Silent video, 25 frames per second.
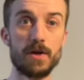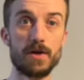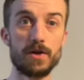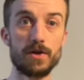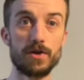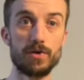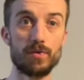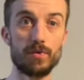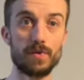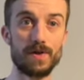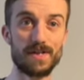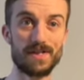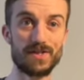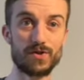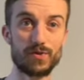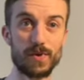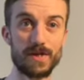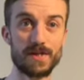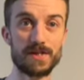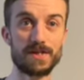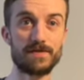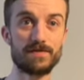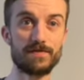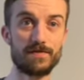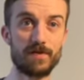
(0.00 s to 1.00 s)
you will get
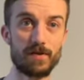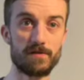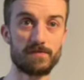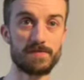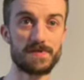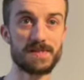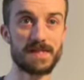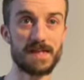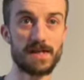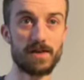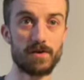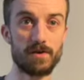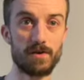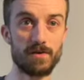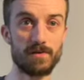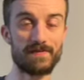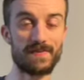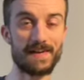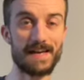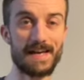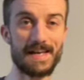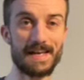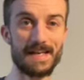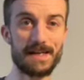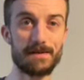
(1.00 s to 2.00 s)
25% off
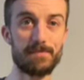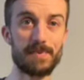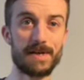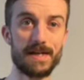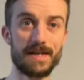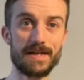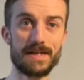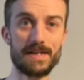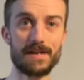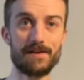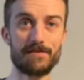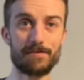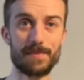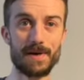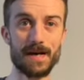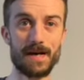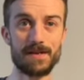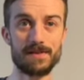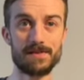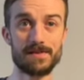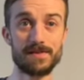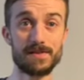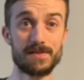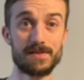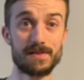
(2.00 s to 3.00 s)
any PDF
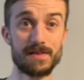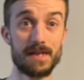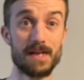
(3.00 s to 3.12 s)
patterns